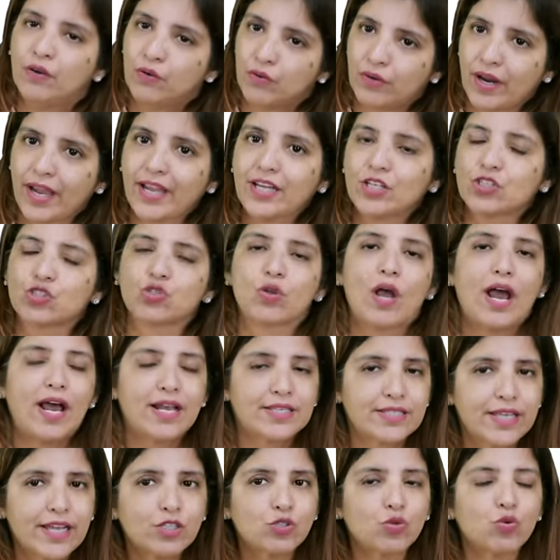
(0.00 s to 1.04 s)
right? So
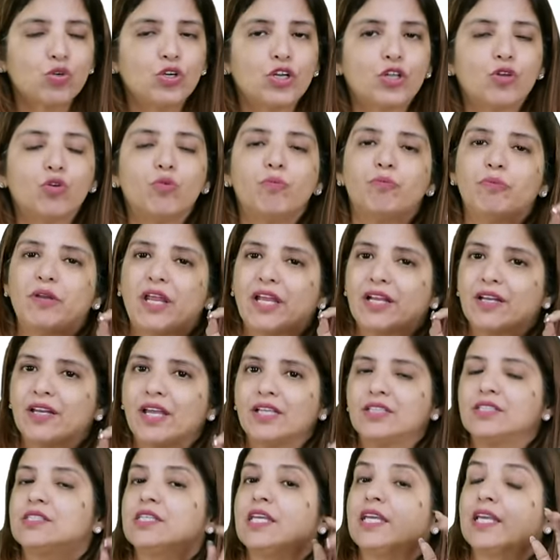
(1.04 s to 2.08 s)
as I told you,
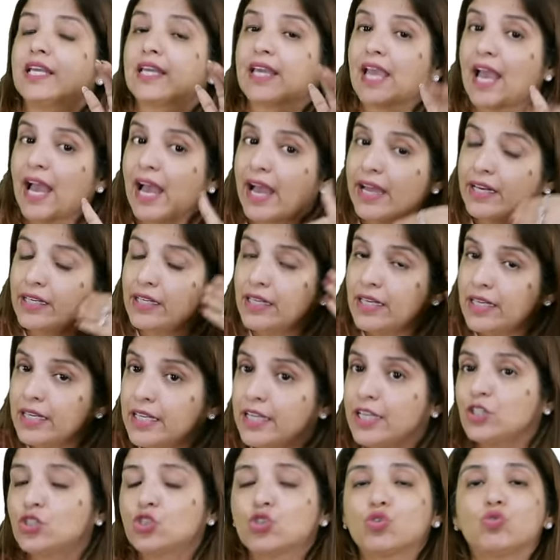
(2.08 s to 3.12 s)
pregnancy can
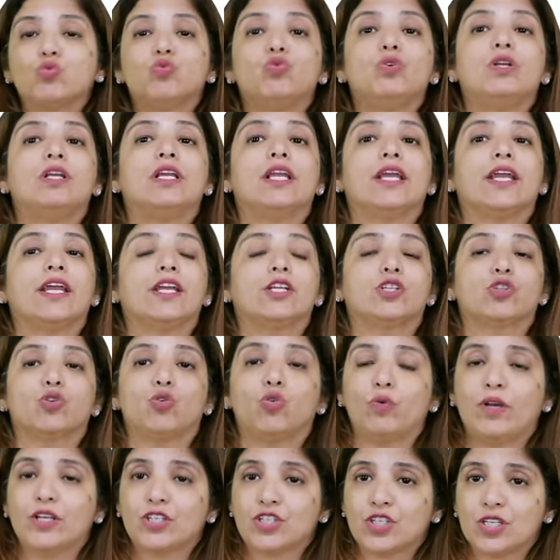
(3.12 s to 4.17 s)
lead to late
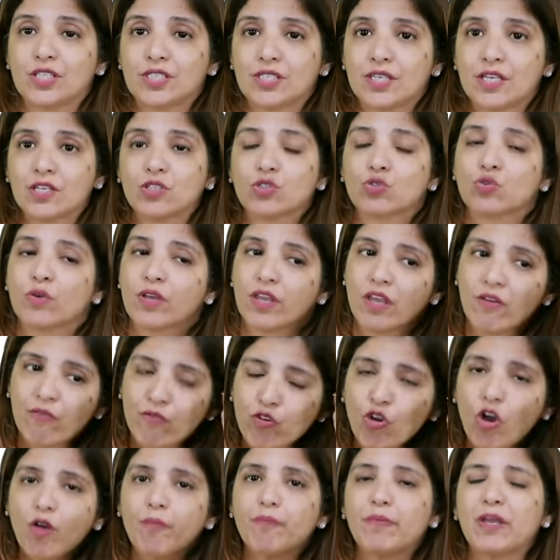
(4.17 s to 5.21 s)
OHSS. So if
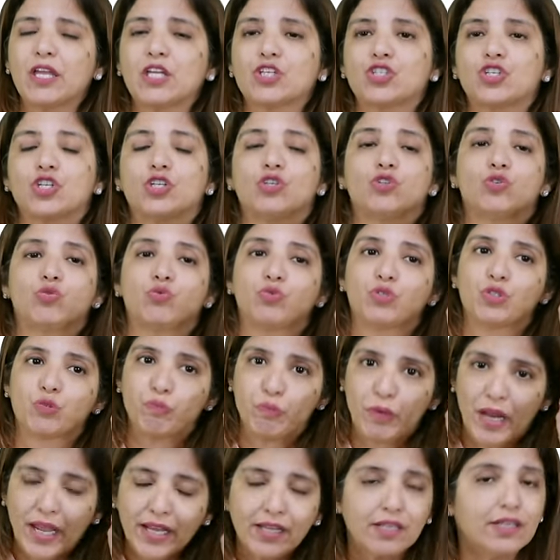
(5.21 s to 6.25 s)
your patient who is
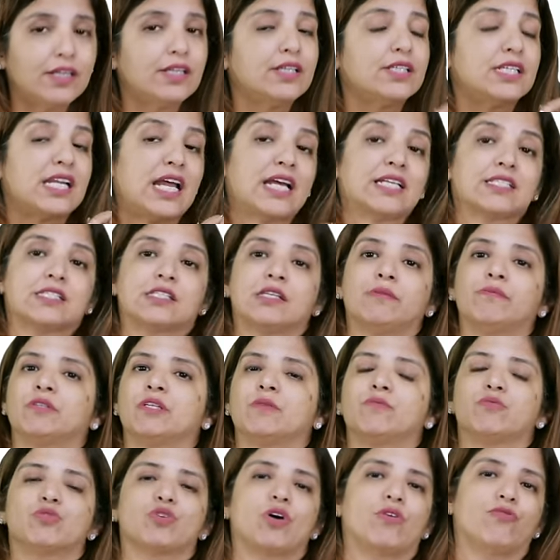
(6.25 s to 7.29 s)
pregnant has
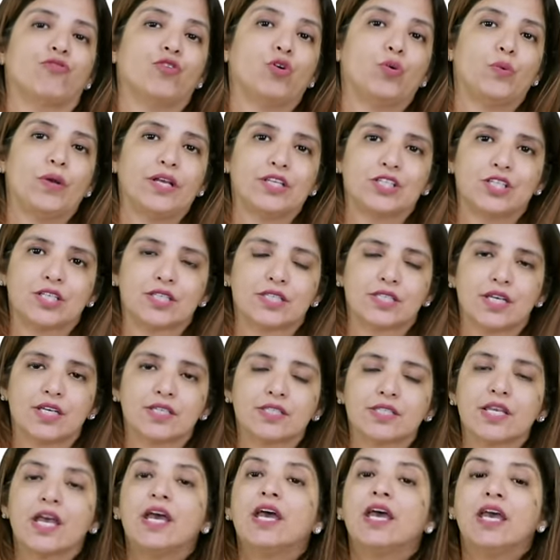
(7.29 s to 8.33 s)
symptoms of
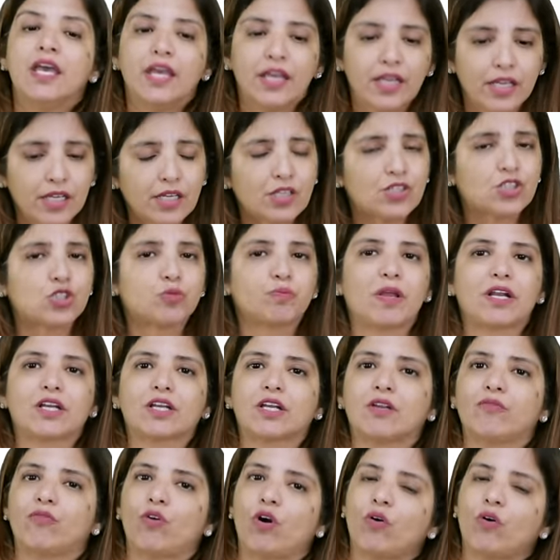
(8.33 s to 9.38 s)
OHSS, irrespective